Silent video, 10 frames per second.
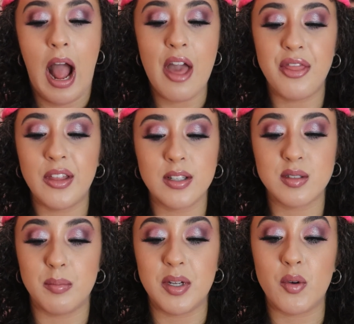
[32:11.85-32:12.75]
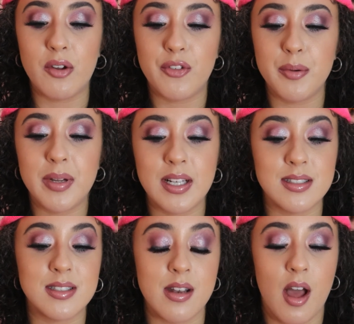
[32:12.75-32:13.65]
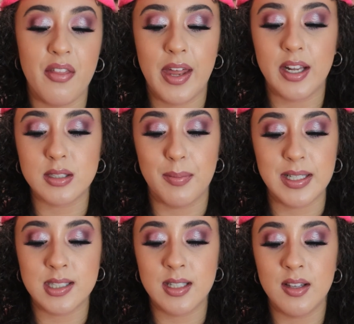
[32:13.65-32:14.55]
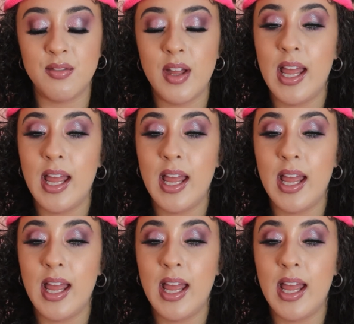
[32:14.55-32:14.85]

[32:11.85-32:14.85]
I think this would be great for you because it's not that expensive.